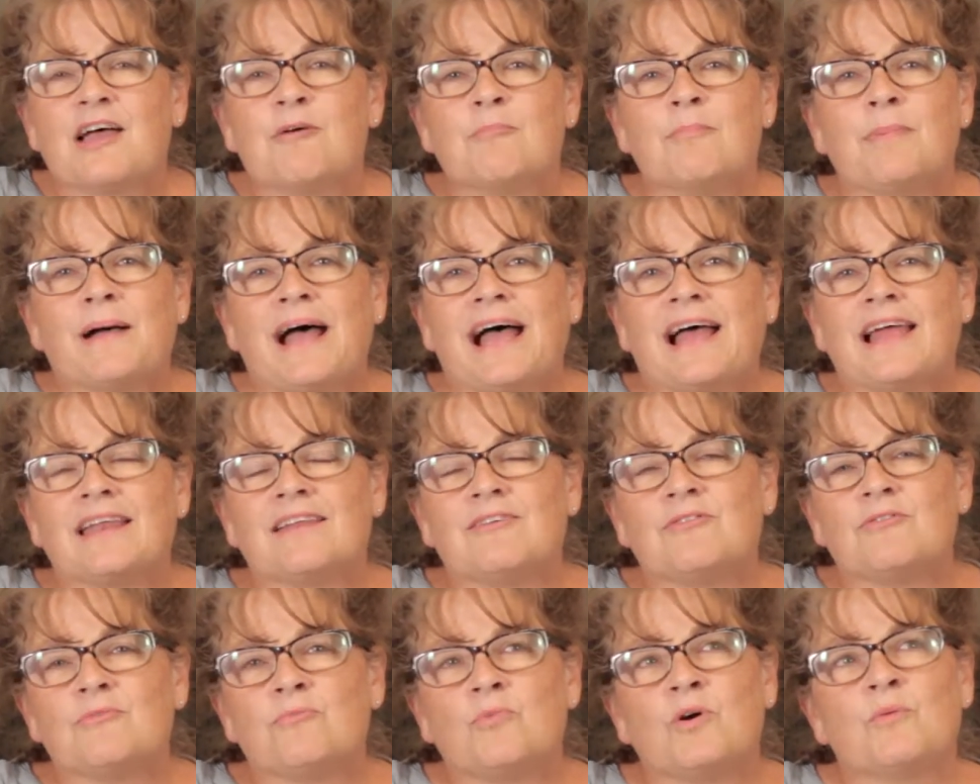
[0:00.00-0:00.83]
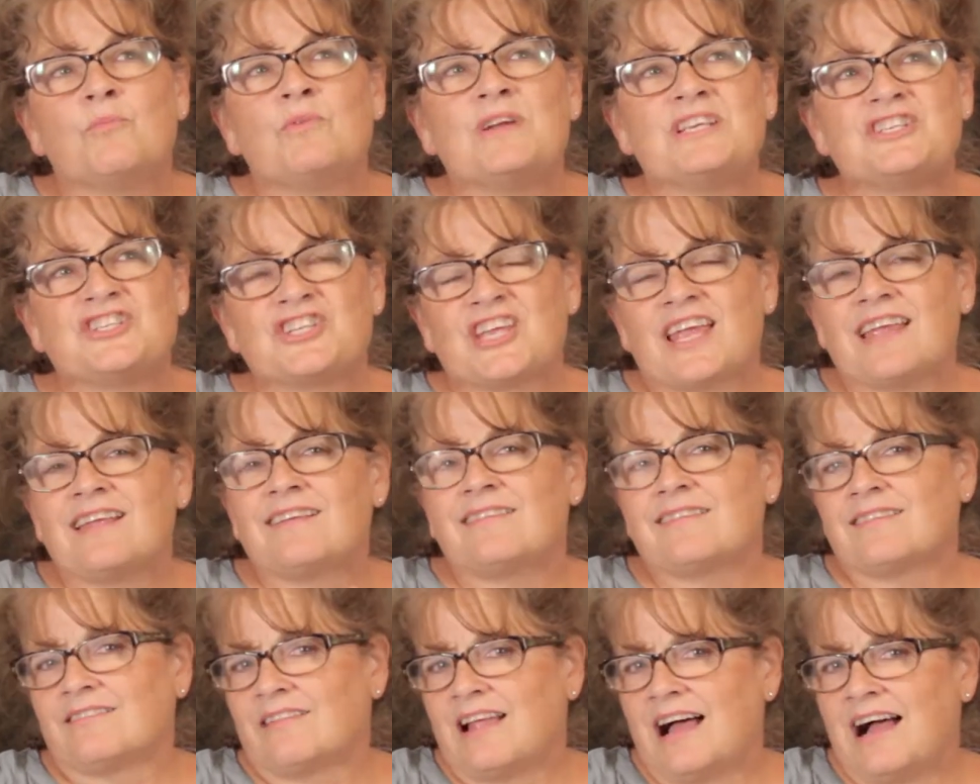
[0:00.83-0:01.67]
but when we
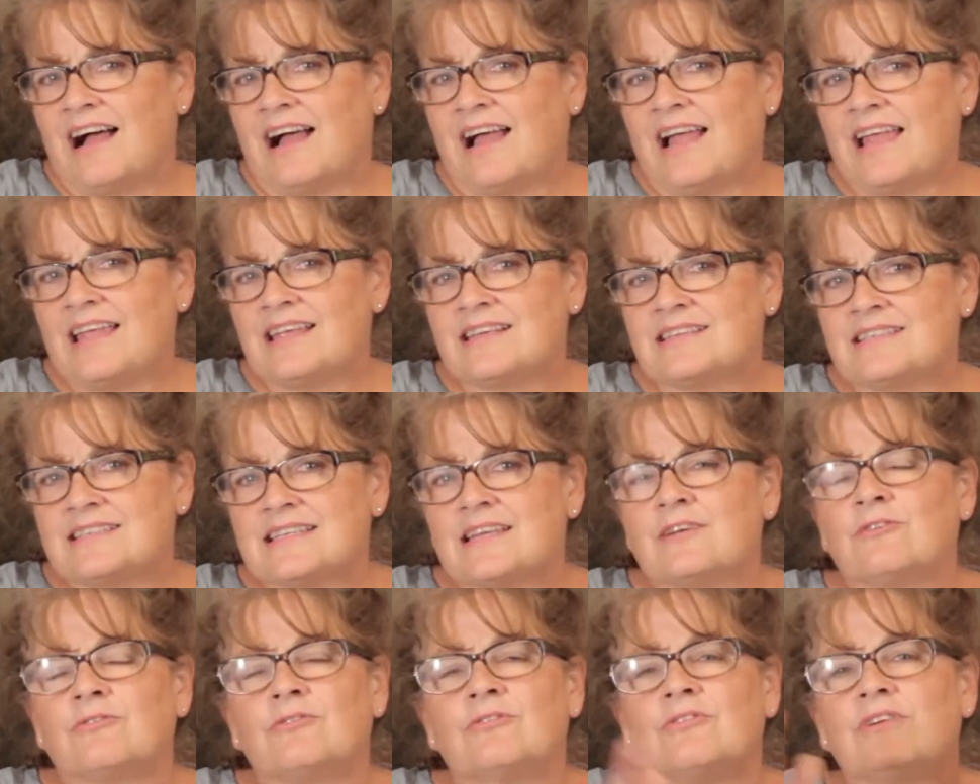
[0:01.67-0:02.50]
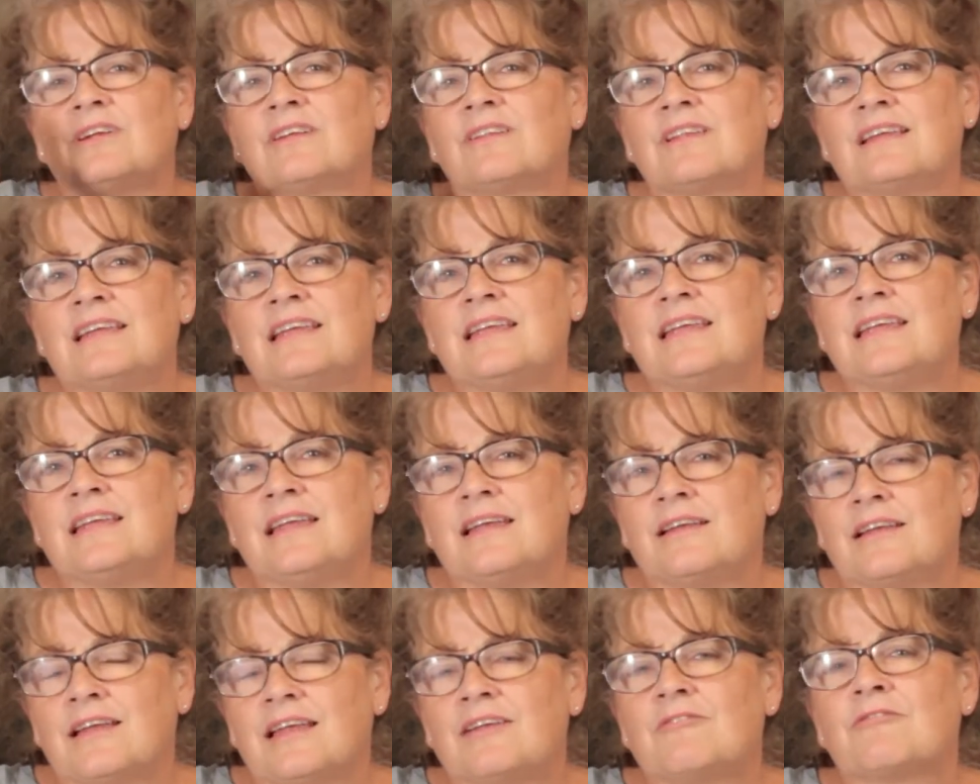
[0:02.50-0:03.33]
chase lies, it
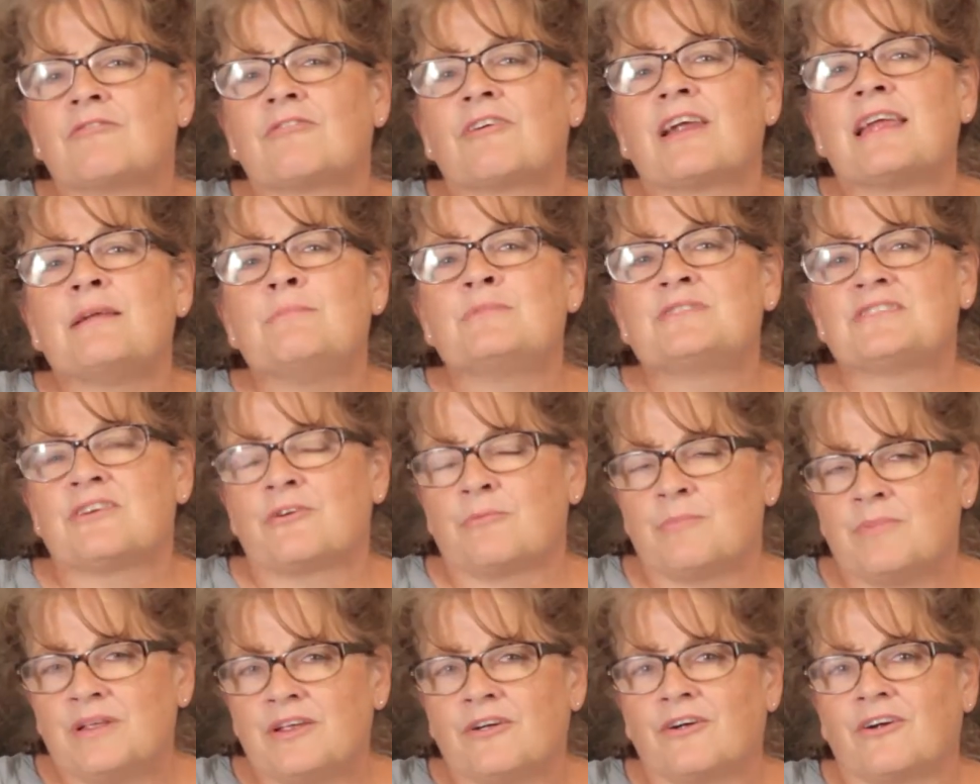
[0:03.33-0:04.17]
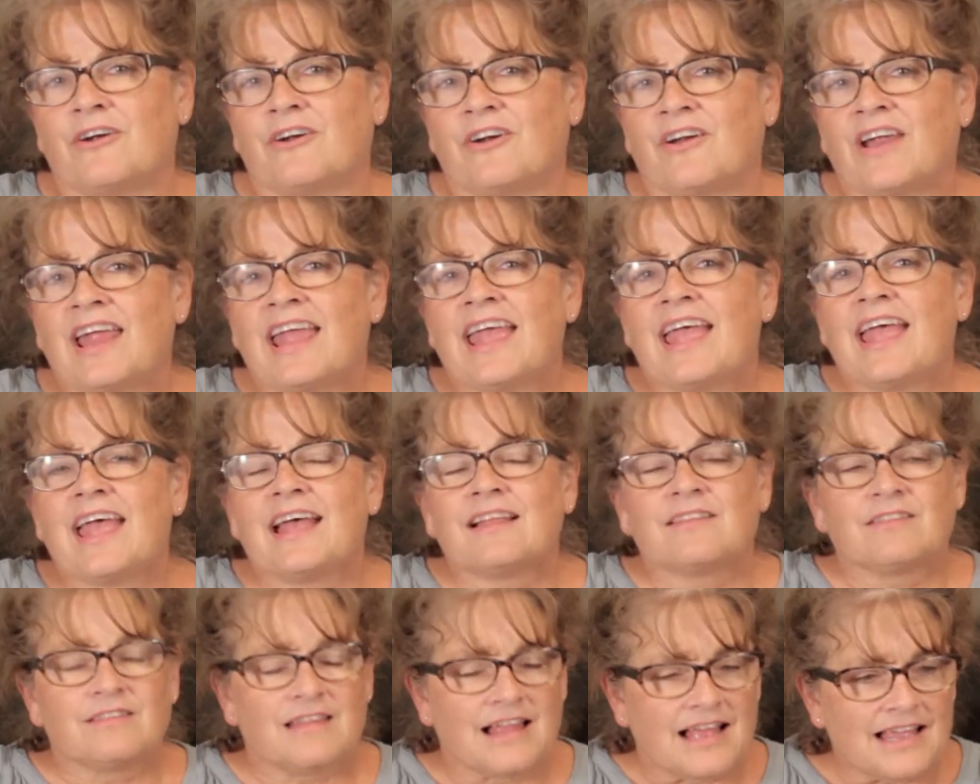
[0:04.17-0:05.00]
really frames our mirror.
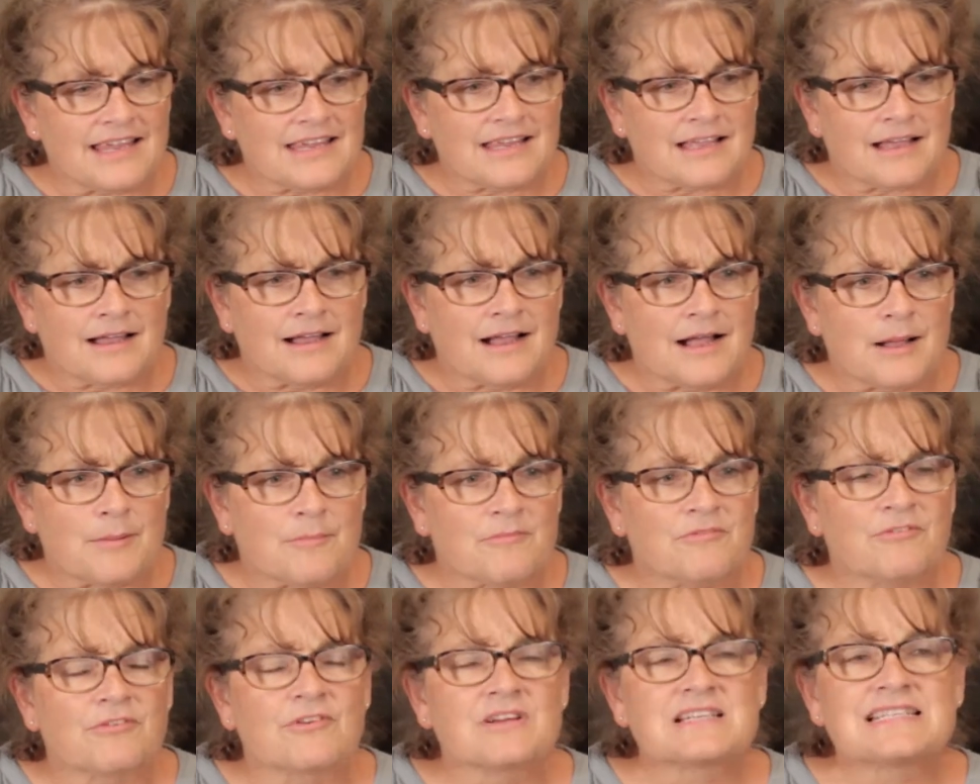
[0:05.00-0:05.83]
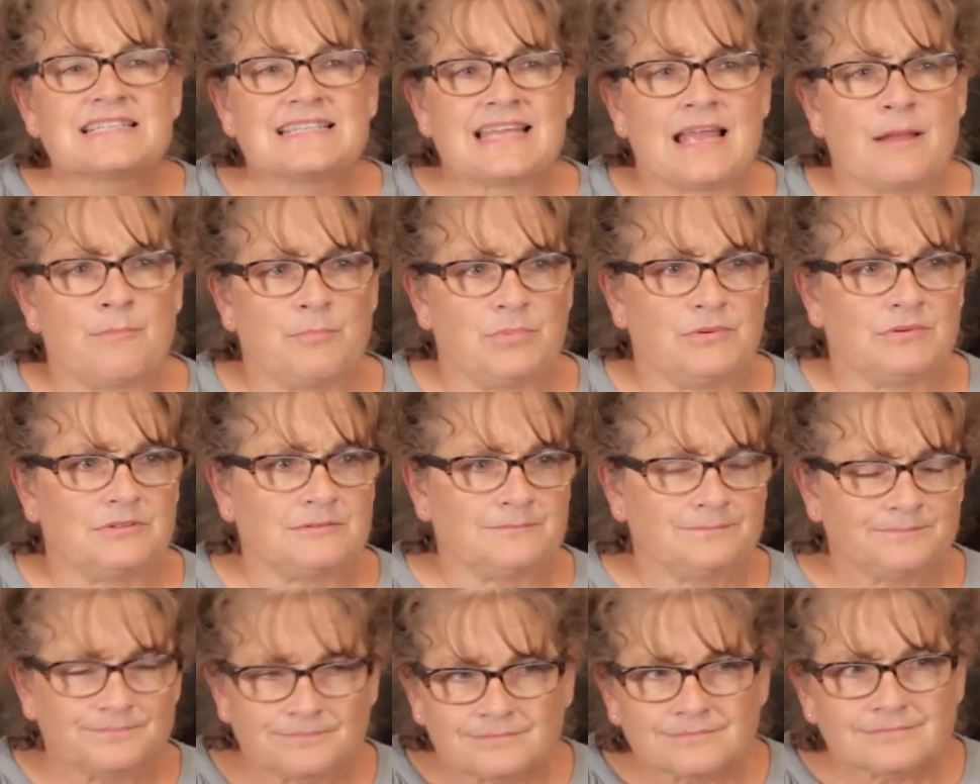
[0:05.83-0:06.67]
Like, um, for
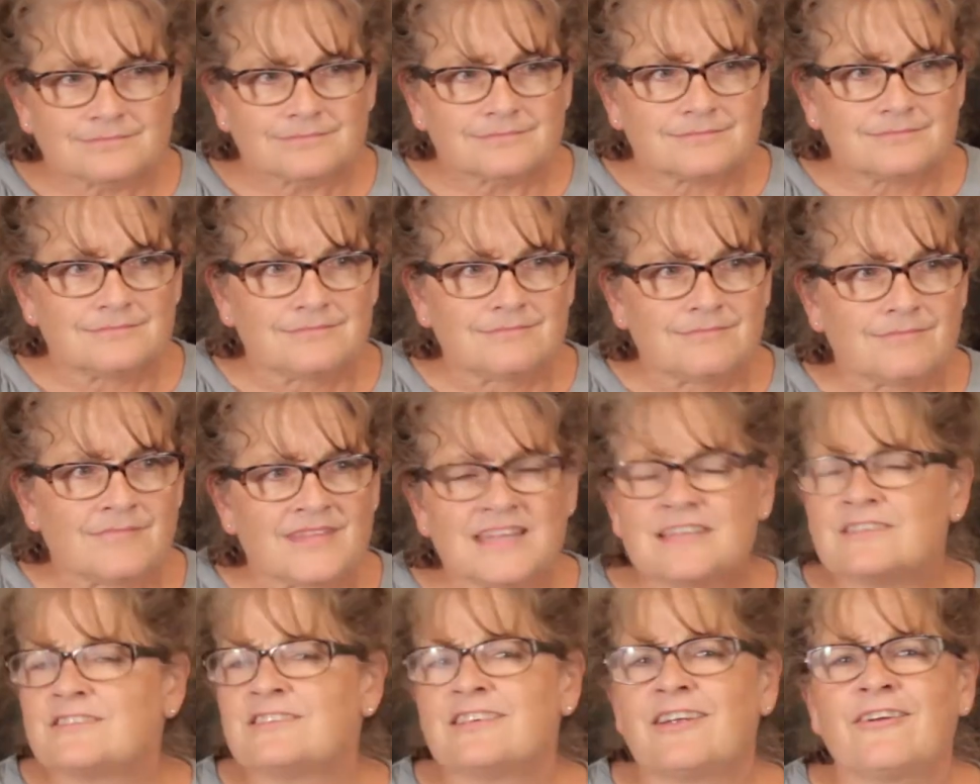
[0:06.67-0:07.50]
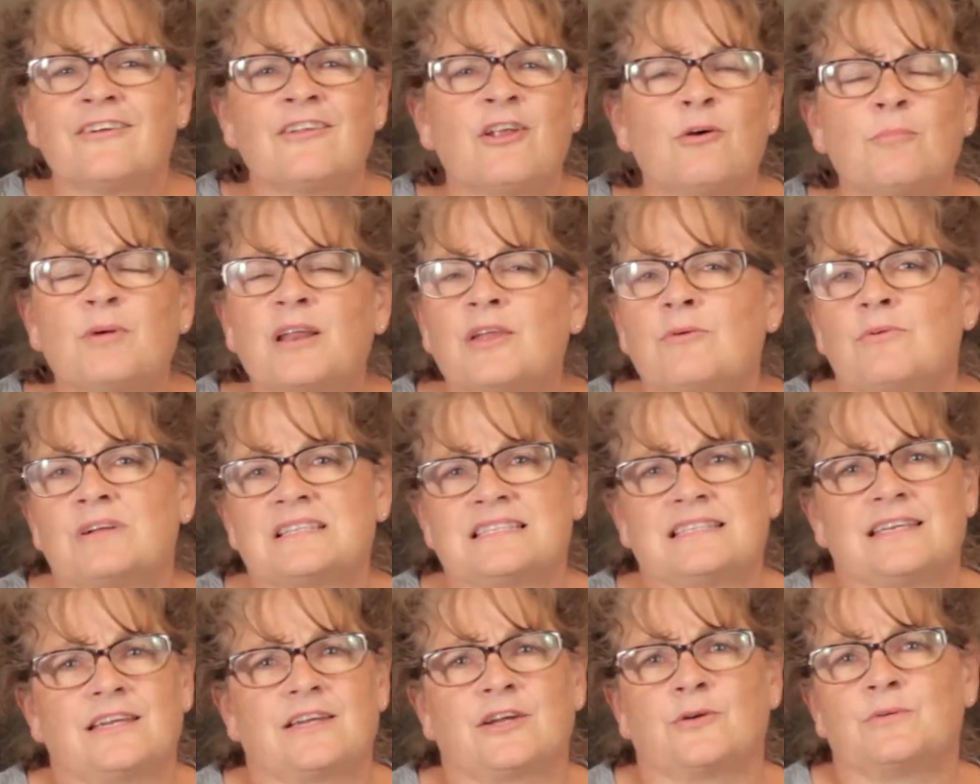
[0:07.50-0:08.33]
example, Sharon, nobody
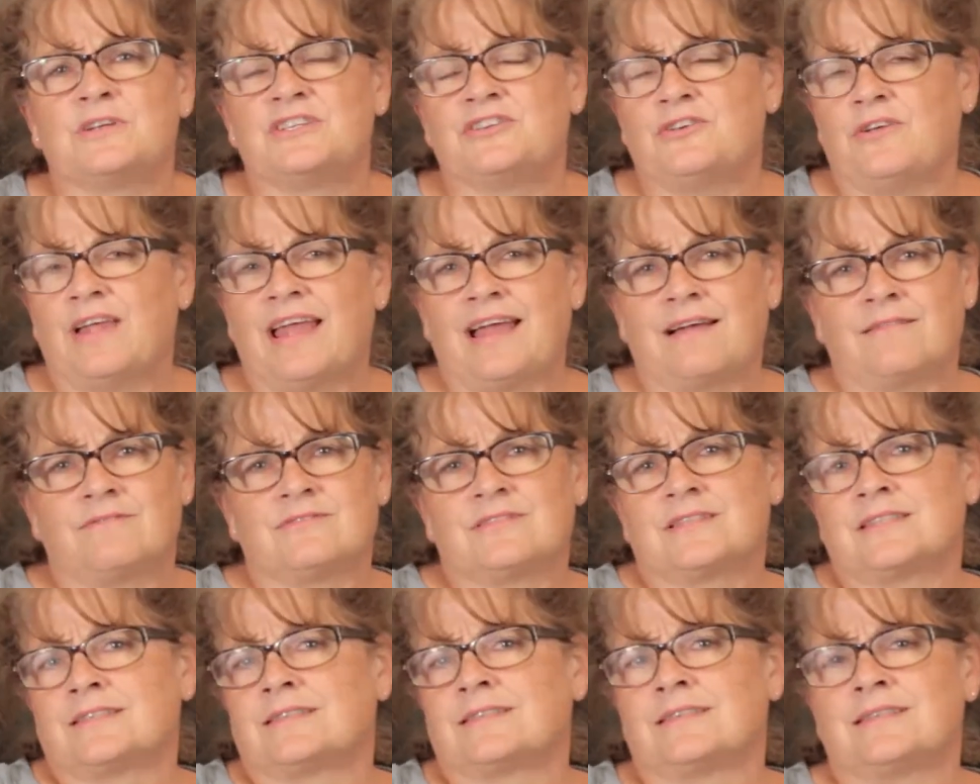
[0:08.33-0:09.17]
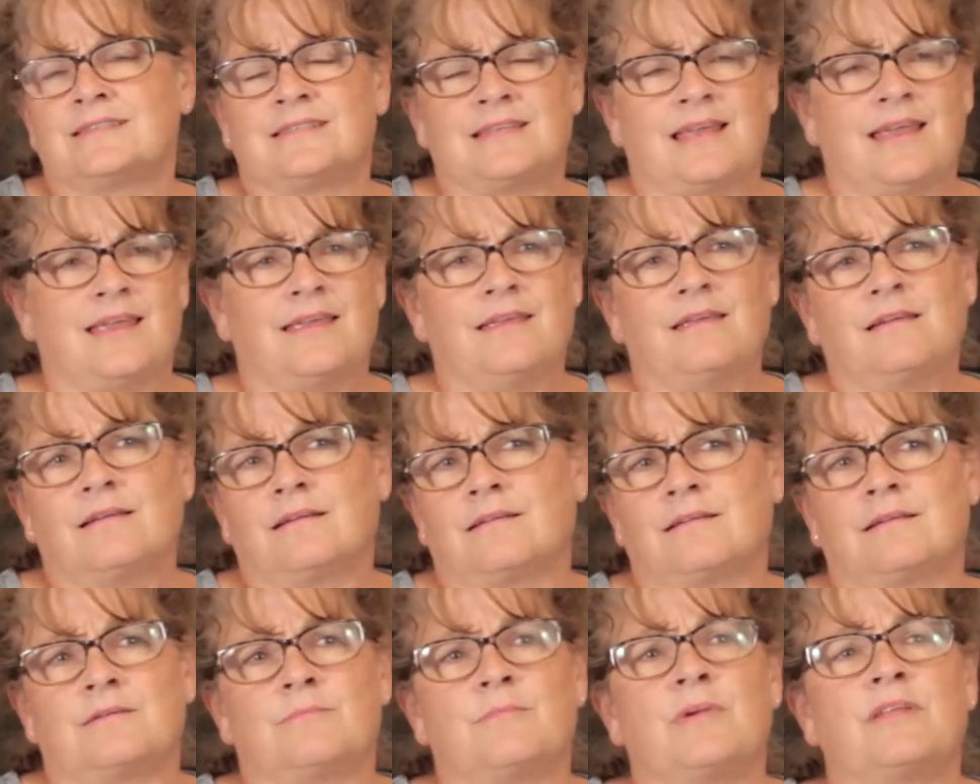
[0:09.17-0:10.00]
wants to hear what you have to say
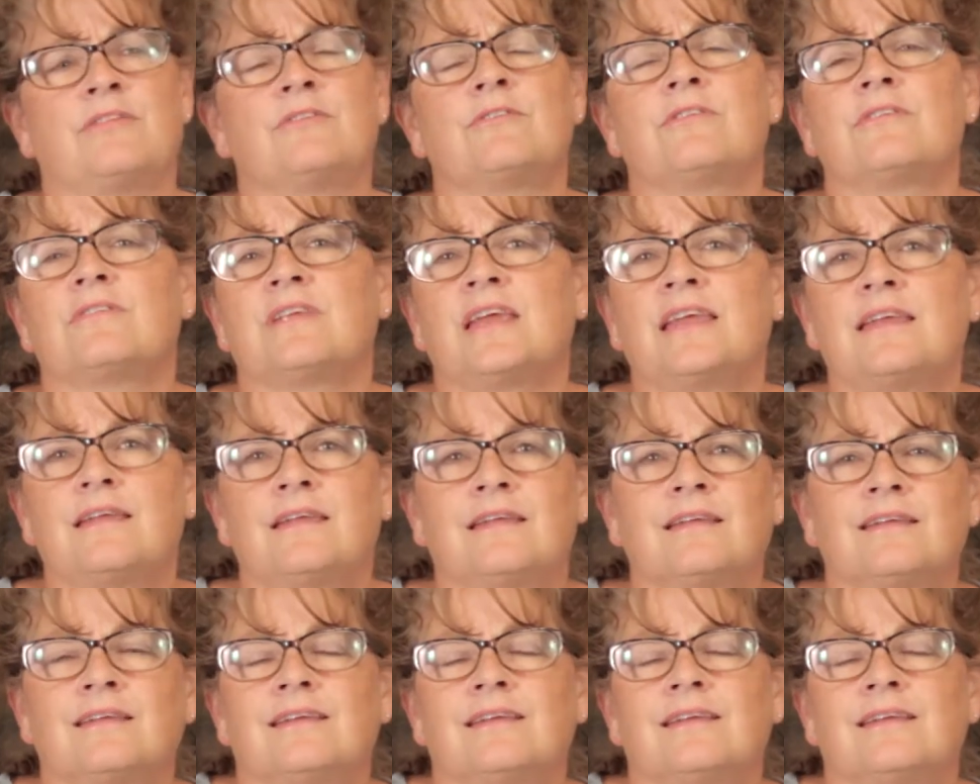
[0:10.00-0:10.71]
on Mother's Day.